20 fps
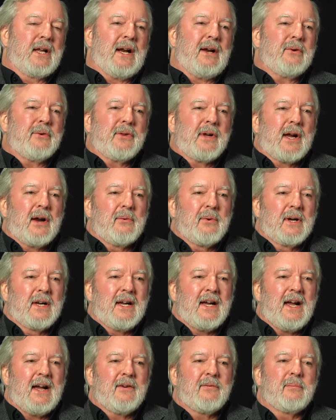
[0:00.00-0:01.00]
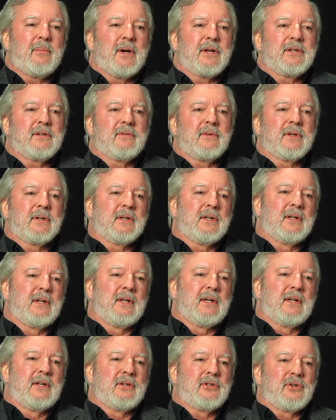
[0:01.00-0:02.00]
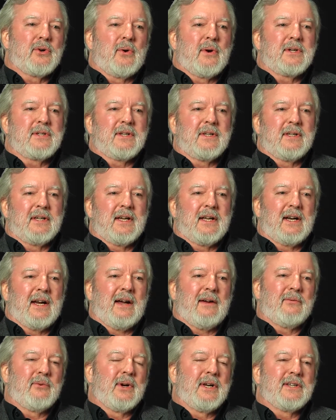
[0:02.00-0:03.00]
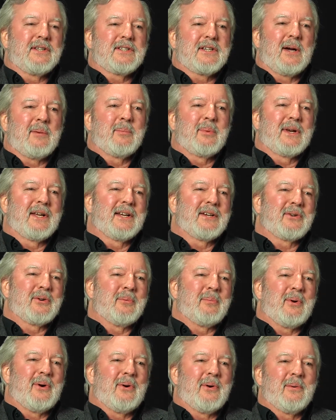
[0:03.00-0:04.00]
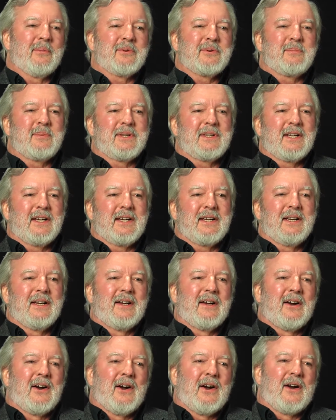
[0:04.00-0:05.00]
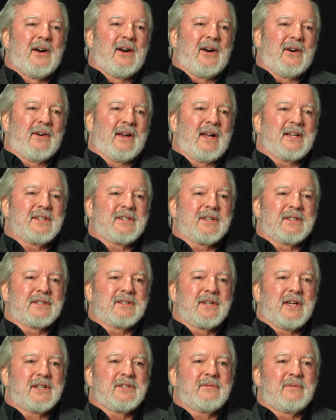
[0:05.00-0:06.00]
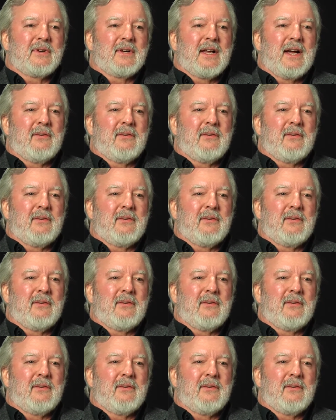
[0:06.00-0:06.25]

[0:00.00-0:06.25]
And I don't think I really have much of a choice in that. I've written some political poems, but they are less successful.